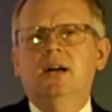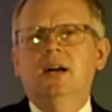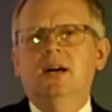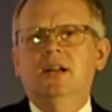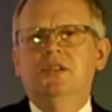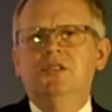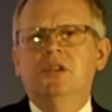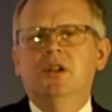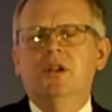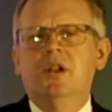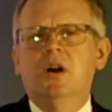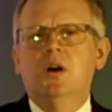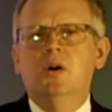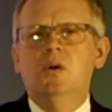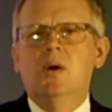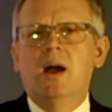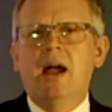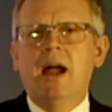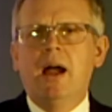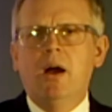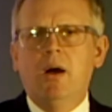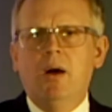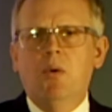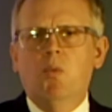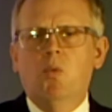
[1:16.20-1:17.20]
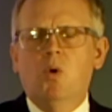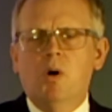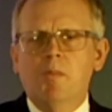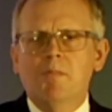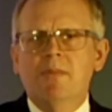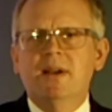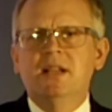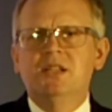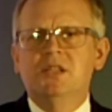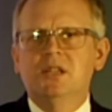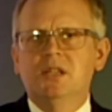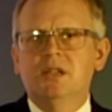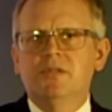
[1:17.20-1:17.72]
to know what
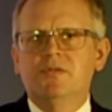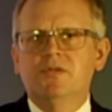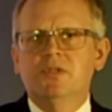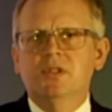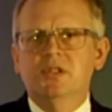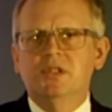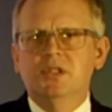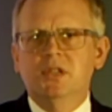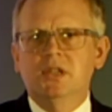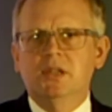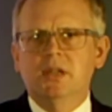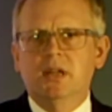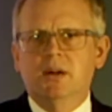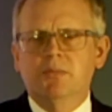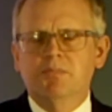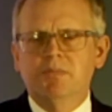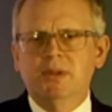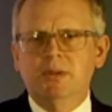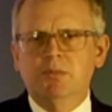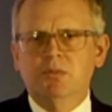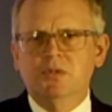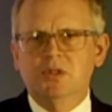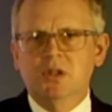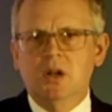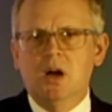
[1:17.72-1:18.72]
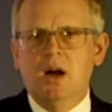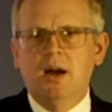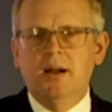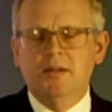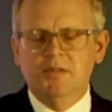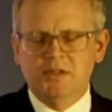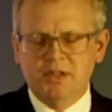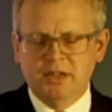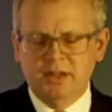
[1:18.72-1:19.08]
makes a difference in young people's lives.